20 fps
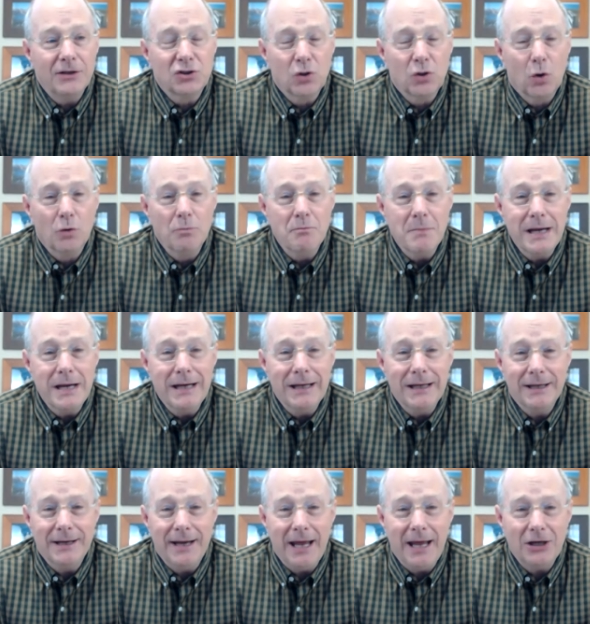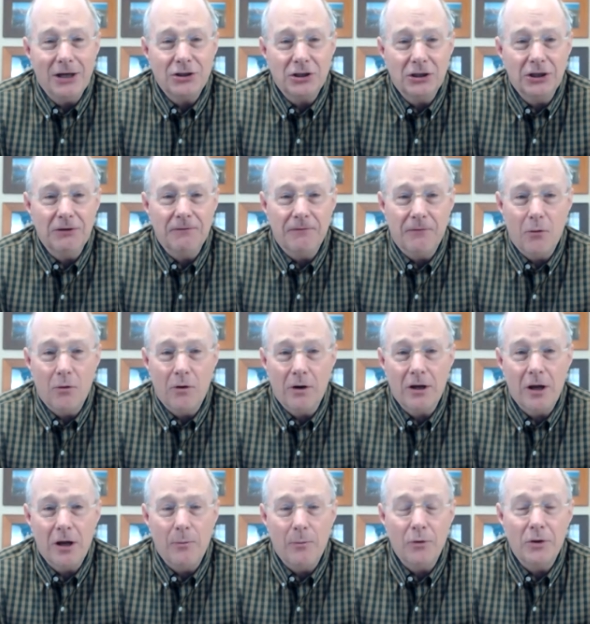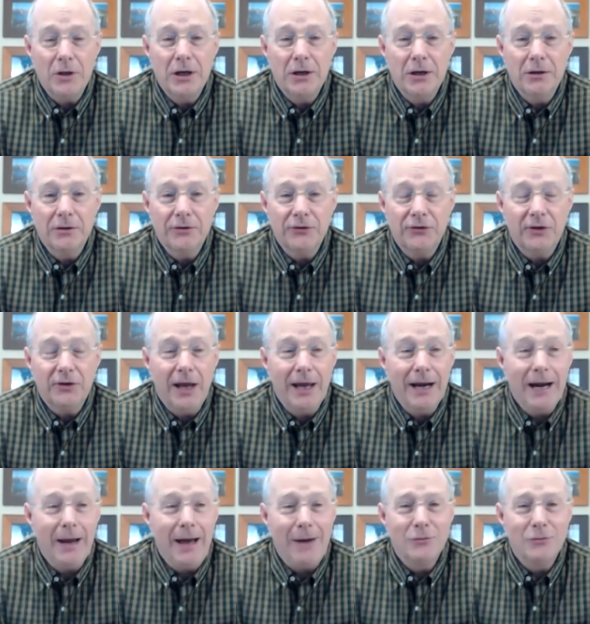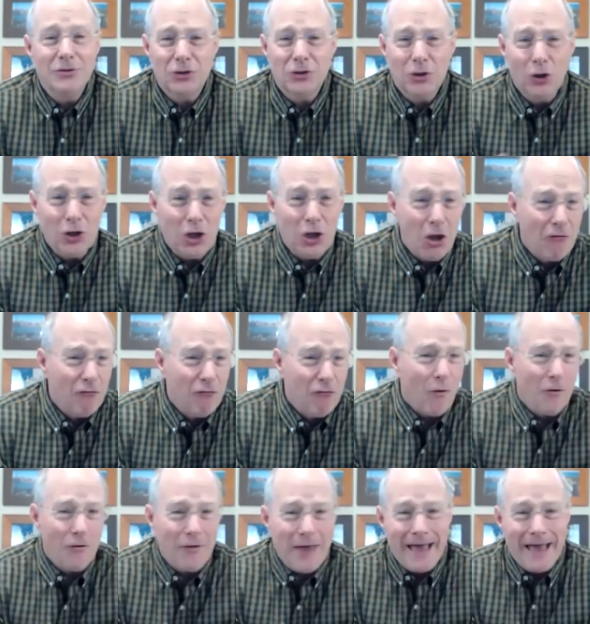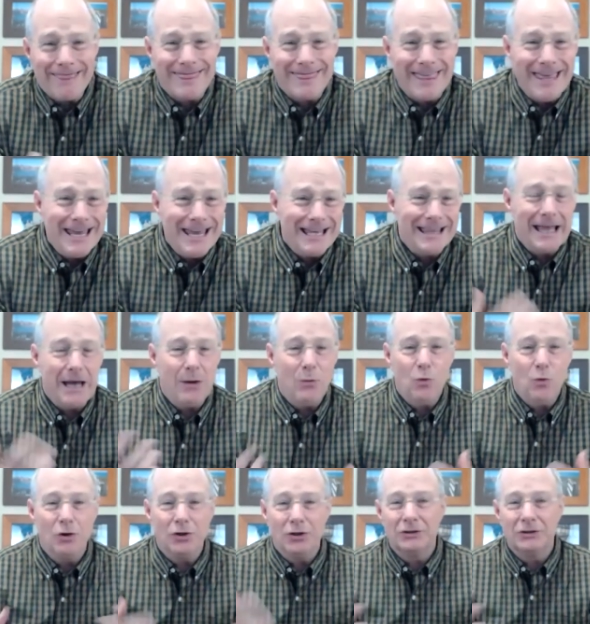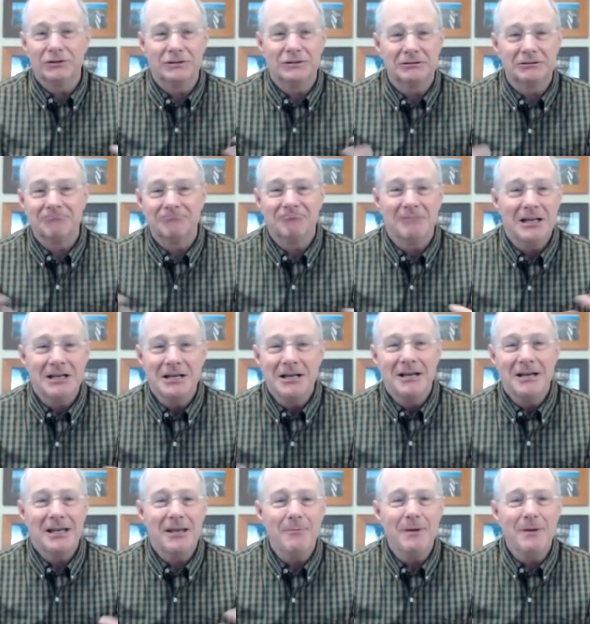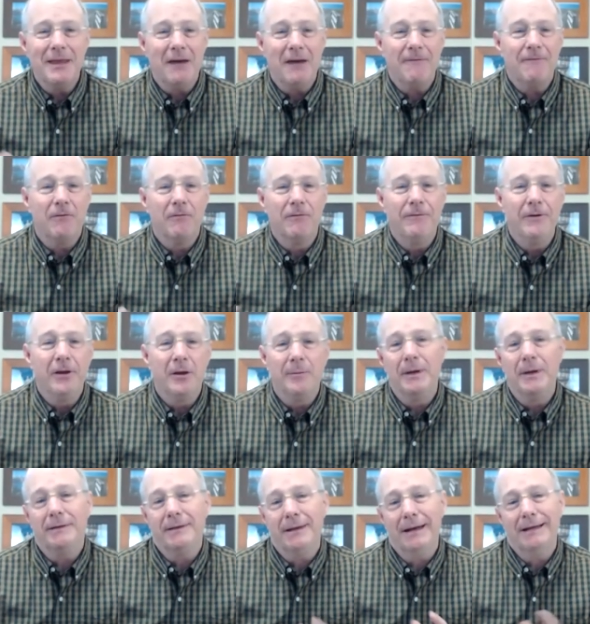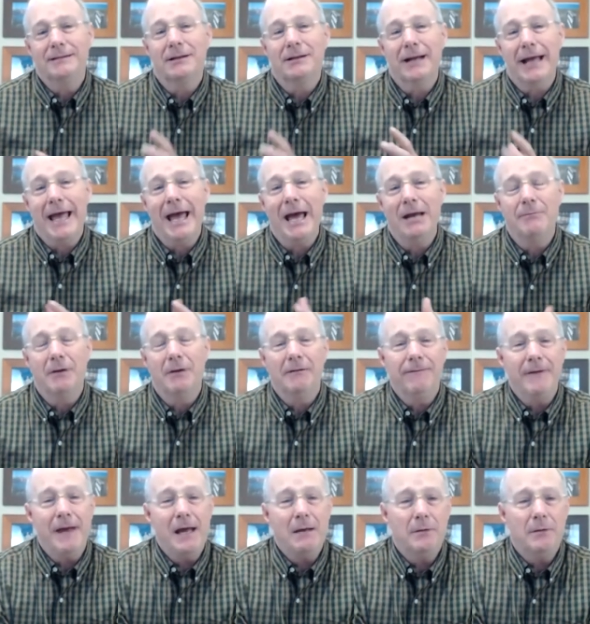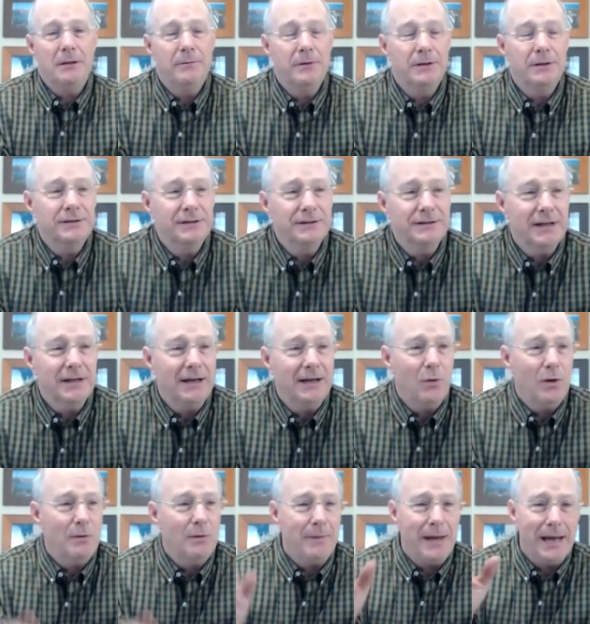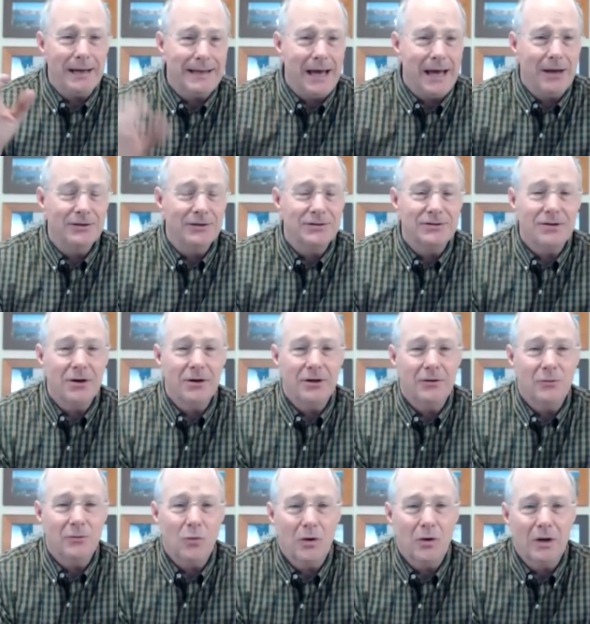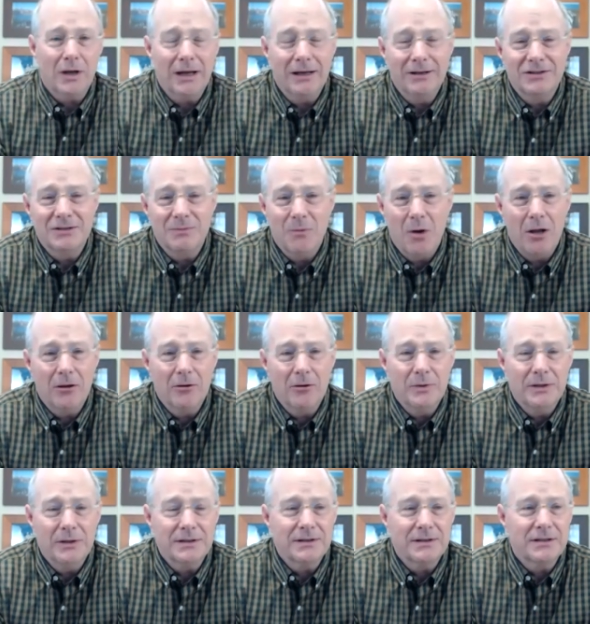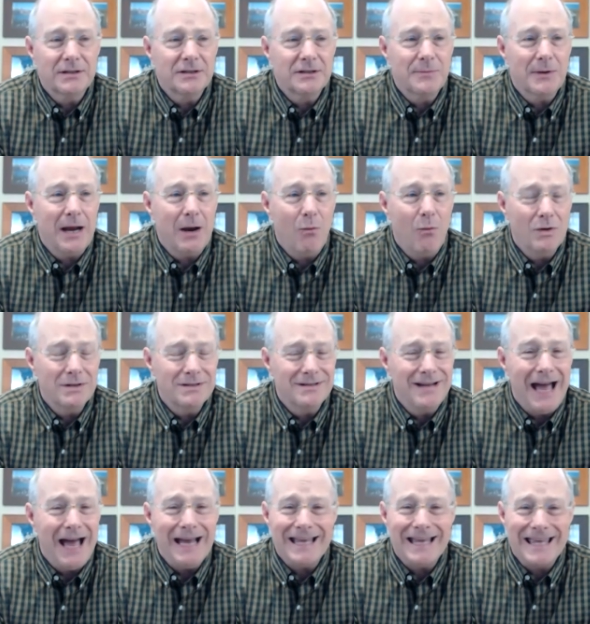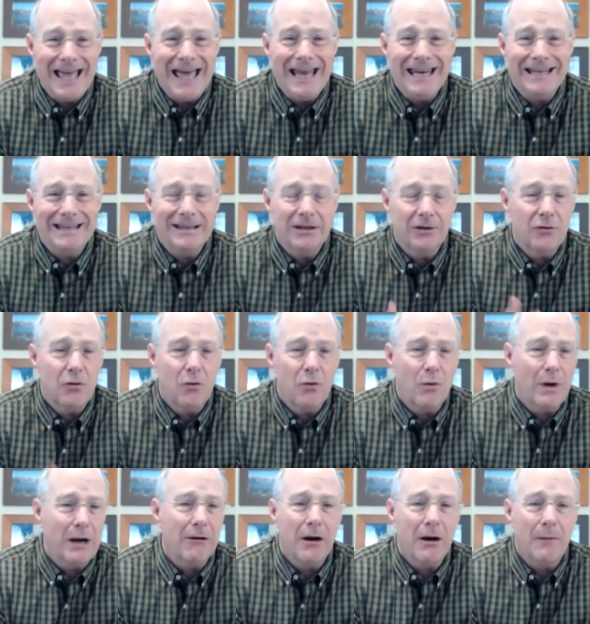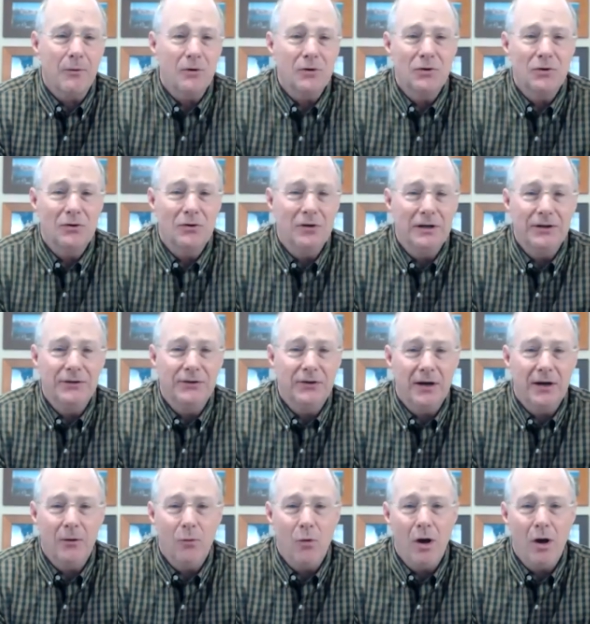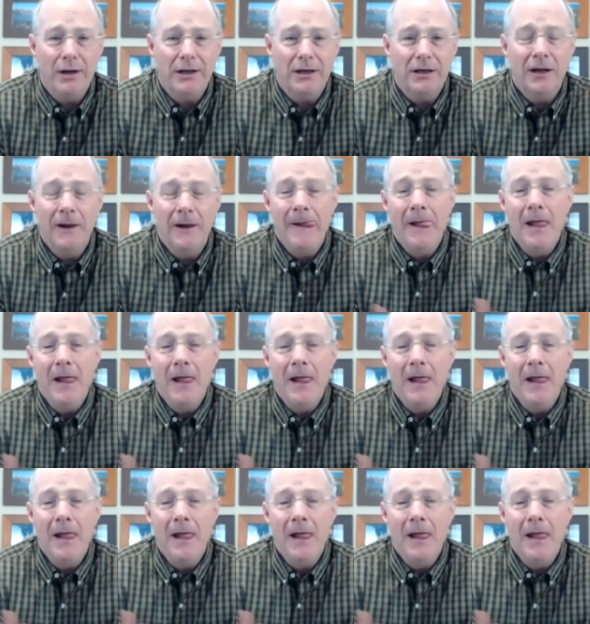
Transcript: sold media nationally for a couple years. And I was looking for that thing that would give me that fulfillment that I sort of had in my family business. And I went back down and started working in smaller businesses, but I was not getting the career opportunities that I wanted.